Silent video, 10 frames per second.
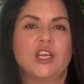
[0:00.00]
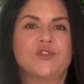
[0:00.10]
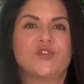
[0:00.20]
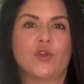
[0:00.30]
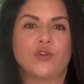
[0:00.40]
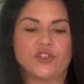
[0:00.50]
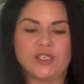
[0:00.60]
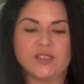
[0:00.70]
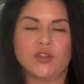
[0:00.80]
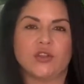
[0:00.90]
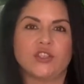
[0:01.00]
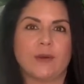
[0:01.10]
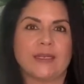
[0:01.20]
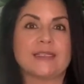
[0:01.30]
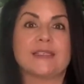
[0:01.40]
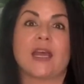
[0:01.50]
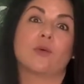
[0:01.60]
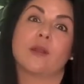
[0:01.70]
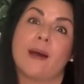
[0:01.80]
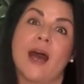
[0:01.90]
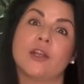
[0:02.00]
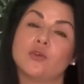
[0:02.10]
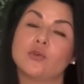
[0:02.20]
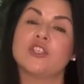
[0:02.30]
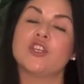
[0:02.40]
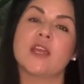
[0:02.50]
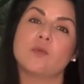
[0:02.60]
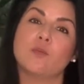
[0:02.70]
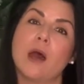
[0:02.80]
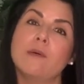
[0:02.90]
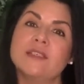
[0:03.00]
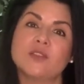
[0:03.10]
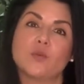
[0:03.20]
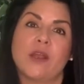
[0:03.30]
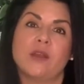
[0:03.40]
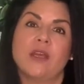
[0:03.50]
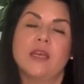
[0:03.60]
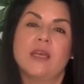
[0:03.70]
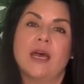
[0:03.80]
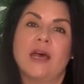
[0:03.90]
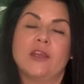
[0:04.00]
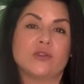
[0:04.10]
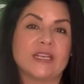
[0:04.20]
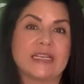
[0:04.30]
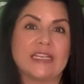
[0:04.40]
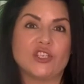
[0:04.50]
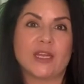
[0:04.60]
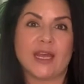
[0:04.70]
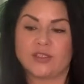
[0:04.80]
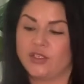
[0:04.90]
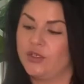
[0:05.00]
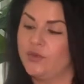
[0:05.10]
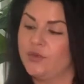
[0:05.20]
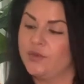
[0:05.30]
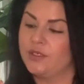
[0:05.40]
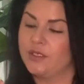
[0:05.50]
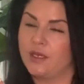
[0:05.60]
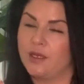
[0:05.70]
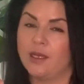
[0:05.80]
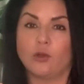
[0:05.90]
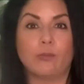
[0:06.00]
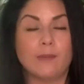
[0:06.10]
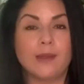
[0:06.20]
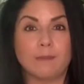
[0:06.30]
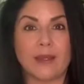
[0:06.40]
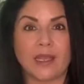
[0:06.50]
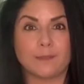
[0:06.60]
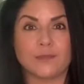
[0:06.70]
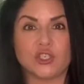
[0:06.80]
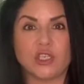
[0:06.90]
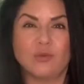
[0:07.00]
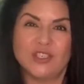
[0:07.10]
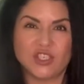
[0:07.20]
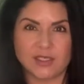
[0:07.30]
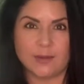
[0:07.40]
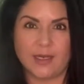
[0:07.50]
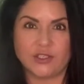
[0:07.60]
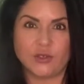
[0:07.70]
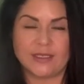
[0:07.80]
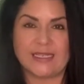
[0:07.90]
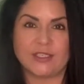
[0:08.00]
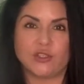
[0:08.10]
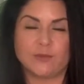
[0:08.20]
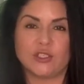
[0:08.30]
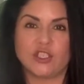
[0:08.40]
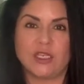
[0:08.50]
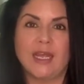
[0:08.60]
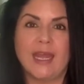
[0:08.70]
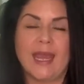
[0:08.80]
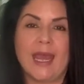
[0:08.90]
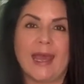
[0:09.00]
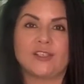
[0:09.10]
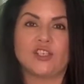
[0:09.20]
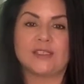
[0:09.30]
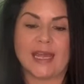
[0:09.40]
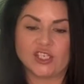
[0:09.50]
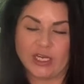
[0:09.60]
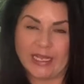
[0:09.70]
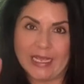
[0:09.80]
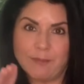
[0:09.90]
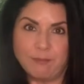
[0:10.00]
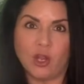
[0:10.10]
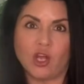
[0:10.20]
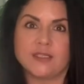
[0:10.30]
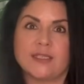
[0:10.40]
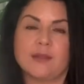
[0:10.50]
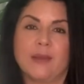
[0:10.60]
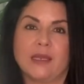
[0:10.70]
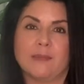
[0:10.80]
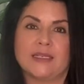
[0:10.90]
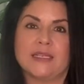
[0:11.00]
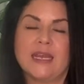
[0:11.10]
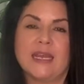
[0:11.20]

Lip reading: So just so that you understand what a powdered or a shaded brow is, it's when your technician has used a little permanent makeup machine, which is similar to a tattoo machine, and she's actually implanted the pigment